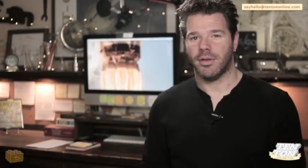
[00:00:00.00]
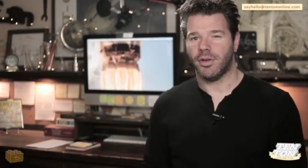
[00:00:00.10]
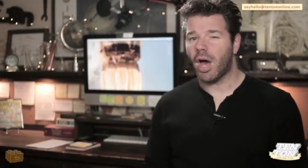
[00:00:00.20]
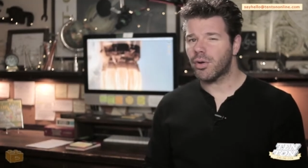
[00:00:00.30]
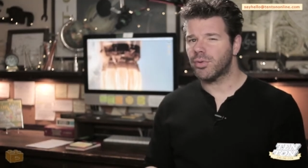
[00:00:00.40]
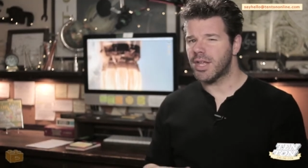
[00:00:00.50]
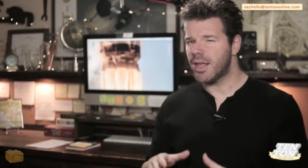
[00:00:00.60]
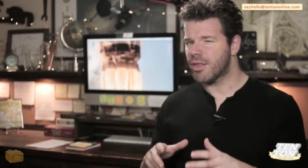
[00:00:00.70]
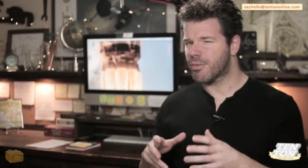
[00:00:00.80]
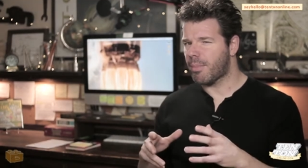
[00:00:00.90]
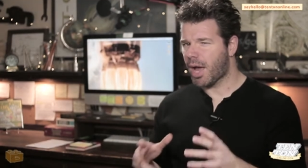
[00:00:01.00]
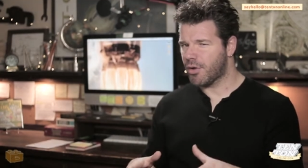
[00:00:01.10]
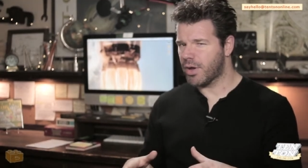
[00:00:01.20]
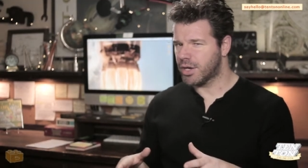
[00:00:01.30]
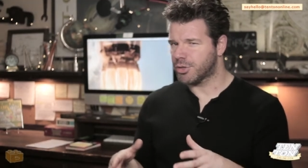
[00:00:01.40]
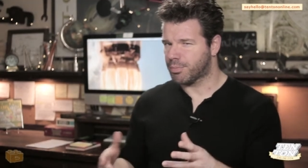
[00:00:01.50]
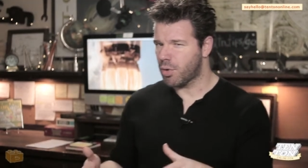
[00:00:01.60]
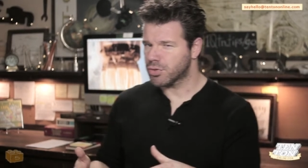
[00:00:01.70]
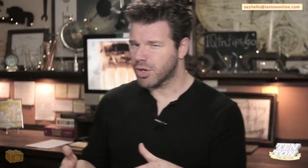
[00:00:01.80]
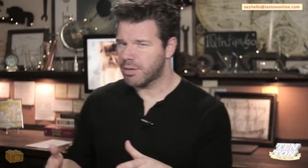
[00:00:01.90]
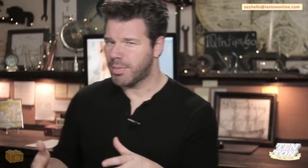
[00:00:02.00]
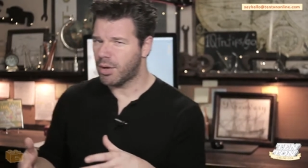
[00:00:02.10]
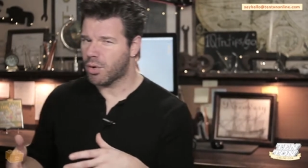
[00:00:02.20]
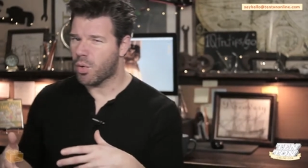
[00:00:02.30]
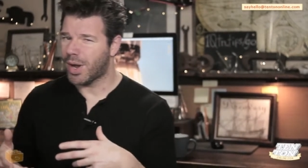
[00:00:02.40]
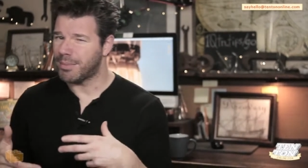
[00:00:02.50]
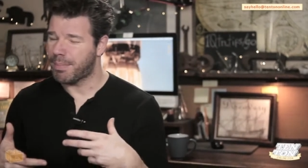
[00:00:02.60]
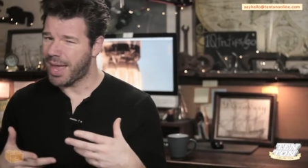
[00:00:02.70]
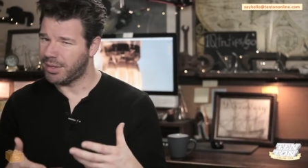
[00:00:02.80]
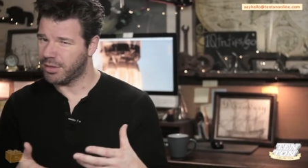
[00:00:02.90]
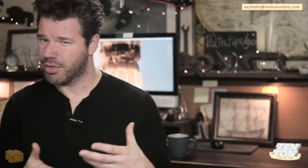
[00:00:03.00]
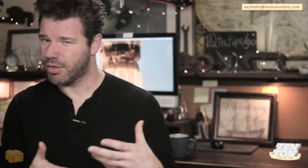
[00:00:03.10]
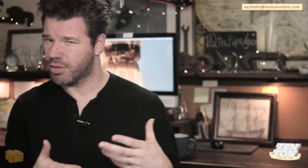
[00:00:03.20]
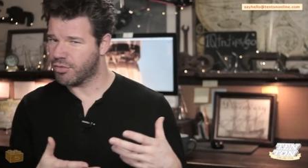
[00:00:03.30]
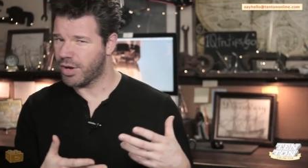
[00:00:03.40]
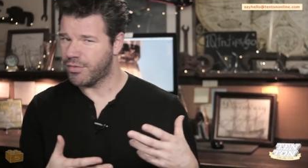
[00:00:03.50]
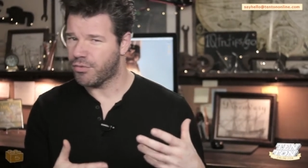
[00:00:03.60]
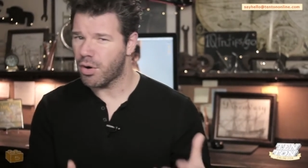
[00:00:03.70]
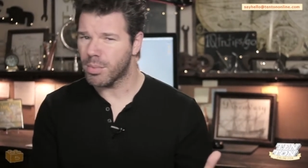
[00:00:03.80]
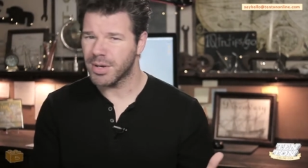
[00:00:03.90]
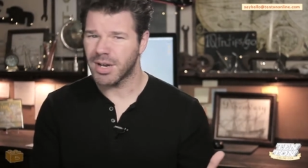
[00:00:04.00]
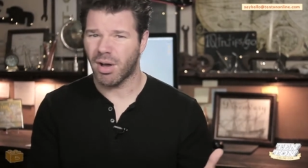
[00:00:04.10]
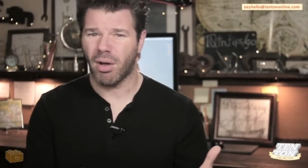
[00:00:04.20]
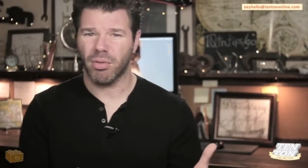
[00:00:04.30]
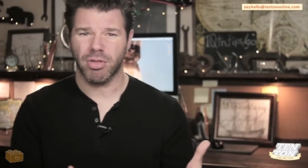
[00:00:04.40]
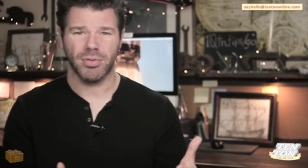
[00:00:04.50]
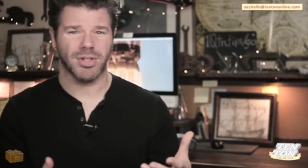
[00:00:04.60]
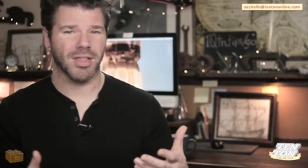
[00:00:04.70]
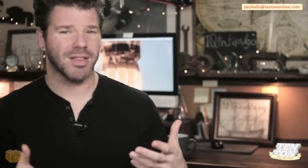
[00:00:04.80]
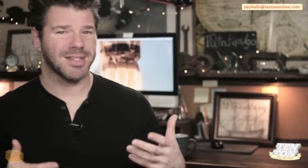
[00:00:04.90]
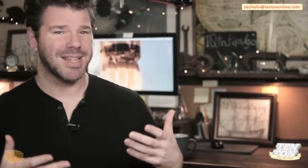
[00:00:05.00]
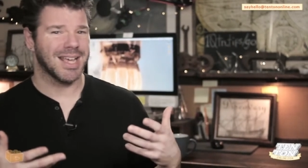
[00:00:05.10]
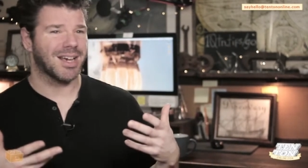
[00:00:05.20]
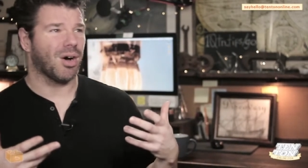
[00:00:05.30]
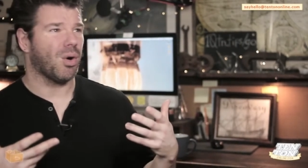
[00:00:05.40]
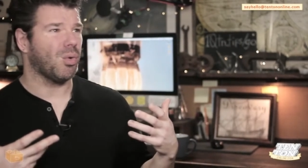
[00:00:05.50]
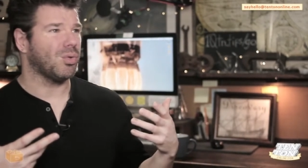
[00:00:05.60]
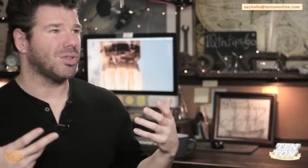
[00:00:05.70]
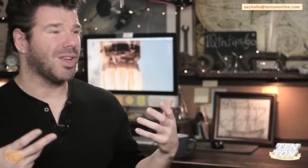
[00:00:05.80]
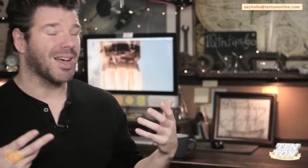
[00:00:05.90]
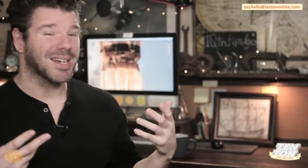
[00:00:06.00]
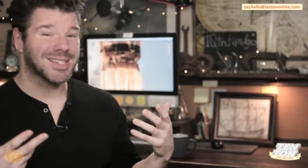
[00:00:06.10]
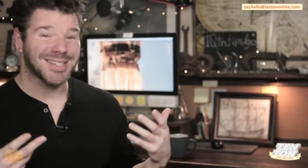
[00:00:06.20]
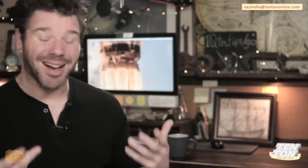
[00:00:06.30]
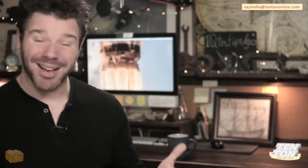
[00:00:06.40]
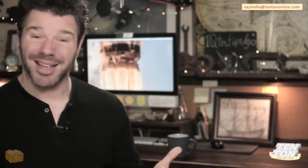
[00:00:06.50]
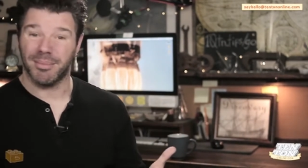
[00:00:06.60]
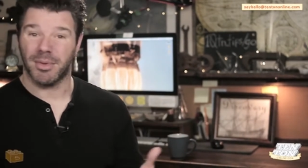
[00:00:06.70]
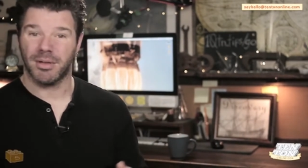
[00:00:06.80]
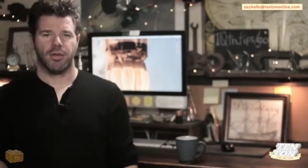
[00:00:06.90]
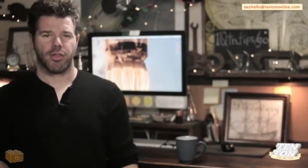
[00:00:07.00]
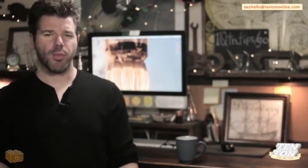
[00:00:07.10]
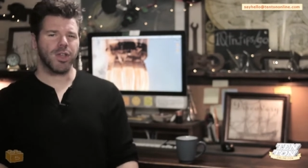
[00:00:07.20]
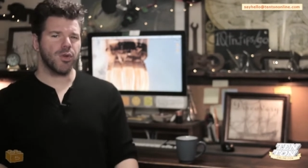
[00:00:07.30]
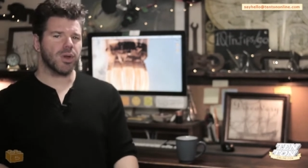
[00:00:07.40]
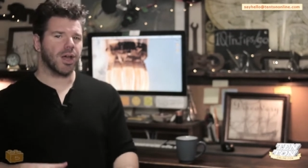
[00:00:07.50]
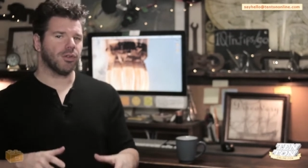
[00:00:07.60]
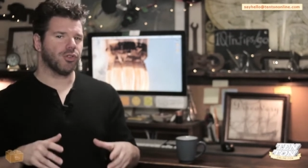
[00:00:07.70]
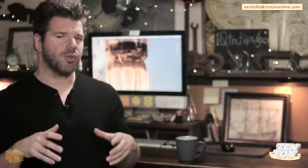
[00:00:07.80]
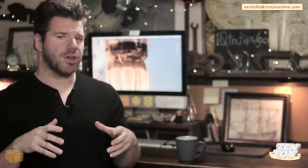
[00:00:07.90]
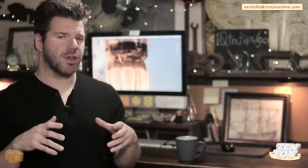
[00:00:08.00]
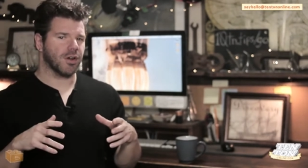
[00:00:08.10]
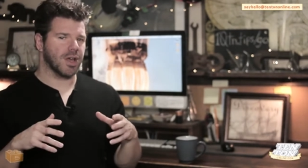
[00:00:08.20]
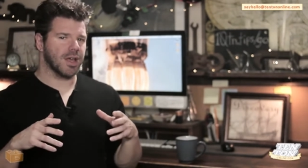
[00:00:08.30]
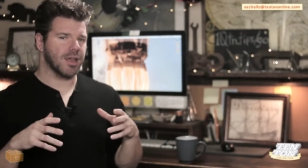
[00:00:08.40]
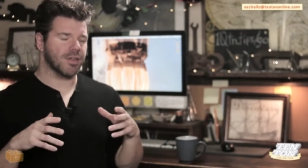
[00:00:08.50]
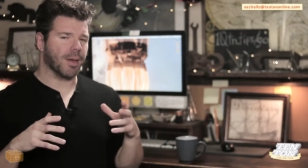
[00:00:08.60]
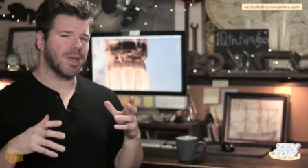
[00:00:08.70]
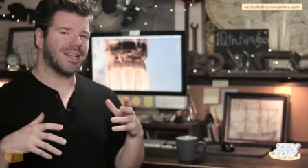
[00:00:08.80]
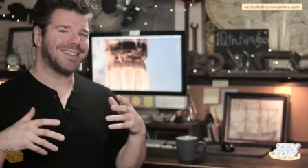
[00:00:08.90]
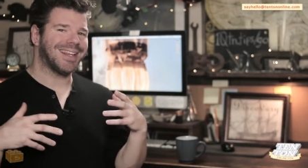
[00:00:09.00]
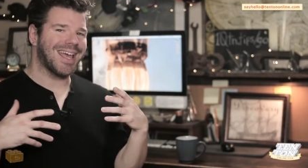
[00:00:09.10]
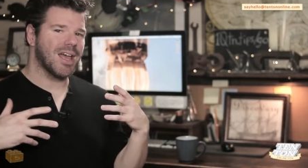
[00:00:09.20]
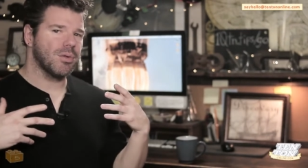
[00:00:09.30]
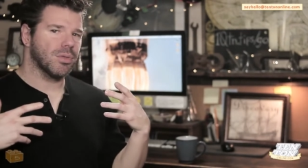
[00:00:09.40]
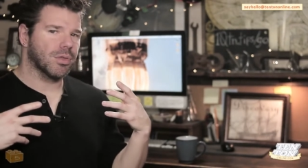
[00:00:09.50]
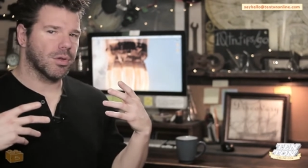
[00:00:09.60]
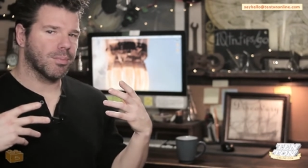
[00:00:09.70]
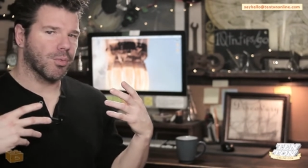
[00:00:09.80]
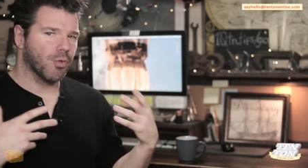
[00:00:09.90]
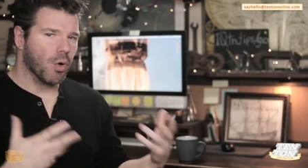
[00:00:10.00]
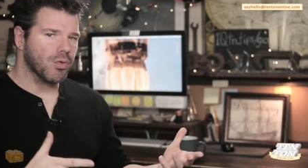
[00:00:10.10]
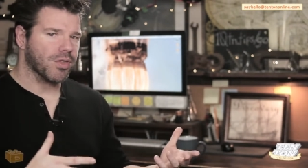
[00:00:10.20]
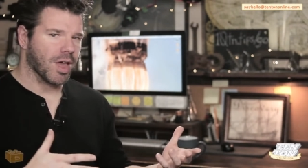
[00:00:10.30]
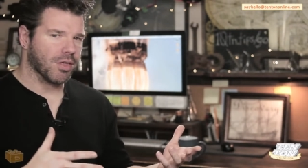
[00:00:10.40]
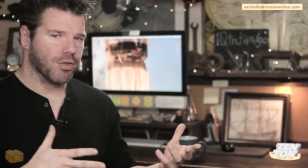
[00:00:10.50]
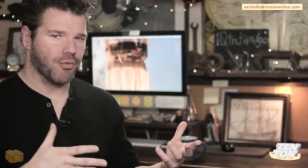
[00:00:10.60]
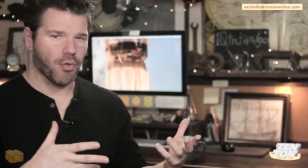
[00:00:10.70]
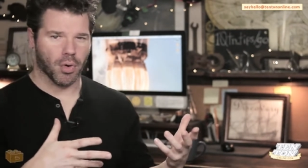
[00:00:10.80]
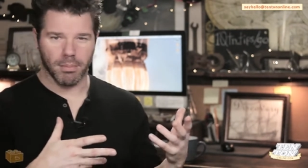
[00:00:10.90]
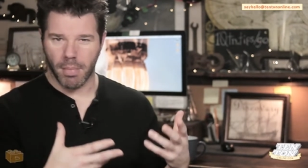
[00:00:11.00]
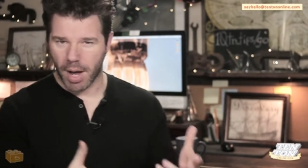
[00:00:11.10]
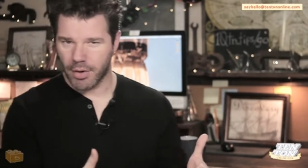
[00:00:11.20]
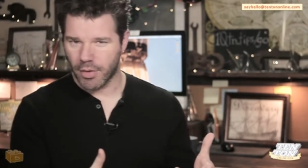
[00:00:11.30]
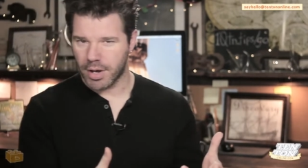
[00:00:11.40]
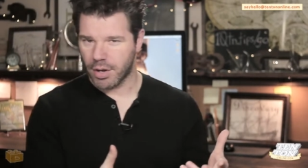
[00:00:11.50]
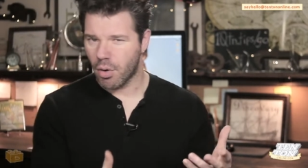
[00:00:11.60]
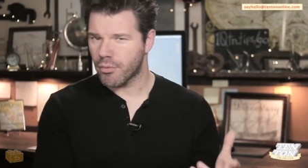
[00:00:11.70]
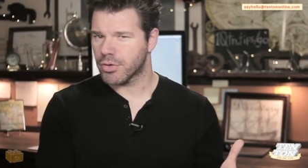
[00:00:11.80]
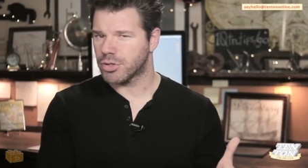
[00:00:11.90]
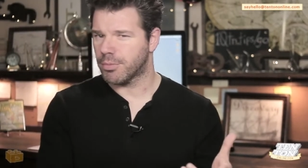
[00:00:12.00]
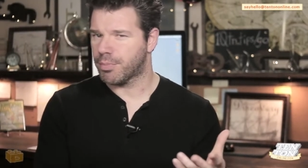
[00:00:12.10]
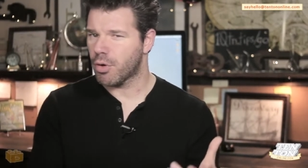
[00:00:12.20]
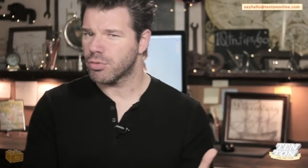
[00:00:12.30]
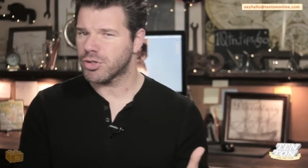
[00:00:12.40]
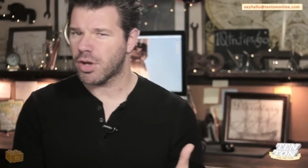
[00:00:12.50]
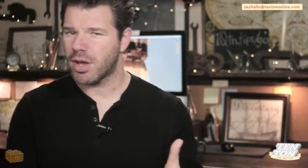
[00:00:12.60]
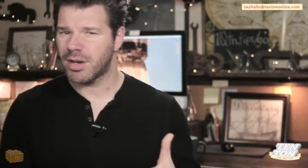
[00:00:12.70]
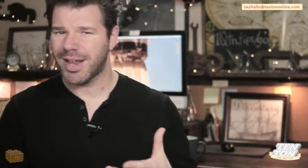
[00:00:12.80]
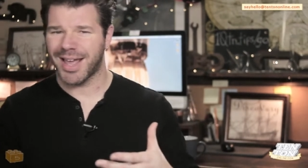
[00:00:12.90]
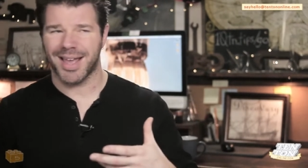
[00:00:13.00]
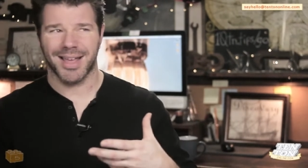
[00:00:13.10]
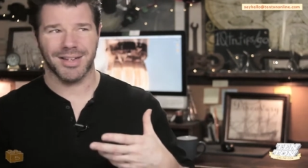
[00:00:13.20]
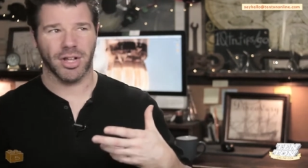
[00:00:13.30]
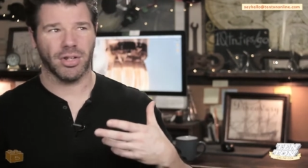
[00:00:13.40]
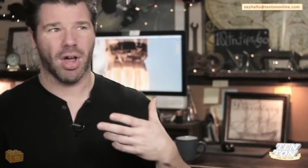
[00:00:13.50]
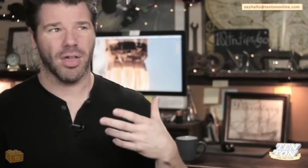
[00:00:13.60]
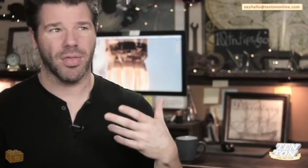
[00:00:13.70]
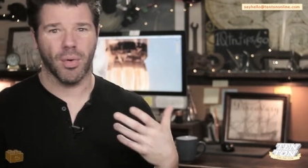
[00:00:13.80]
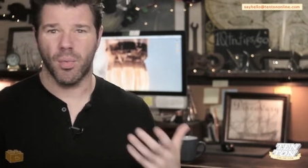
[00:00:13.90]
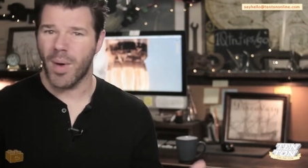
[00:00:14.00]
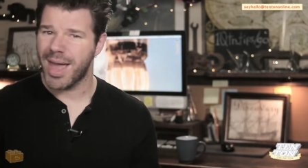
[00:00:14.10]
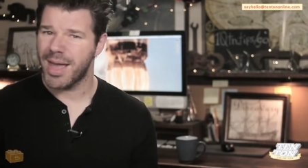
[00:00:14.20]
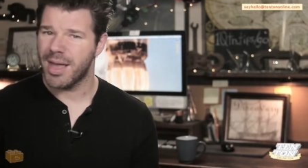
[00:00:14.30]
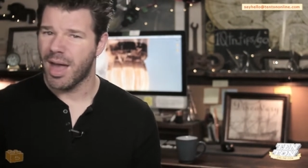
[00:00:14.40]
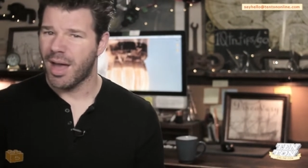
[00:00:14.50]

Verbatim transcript: Not only is migrating to ProtonMail quite painless and straightforward, it also doesn't take a whole lot of time. So what you and I will do here is I'm going to lay out the process for migrating over to Proton, and along the way,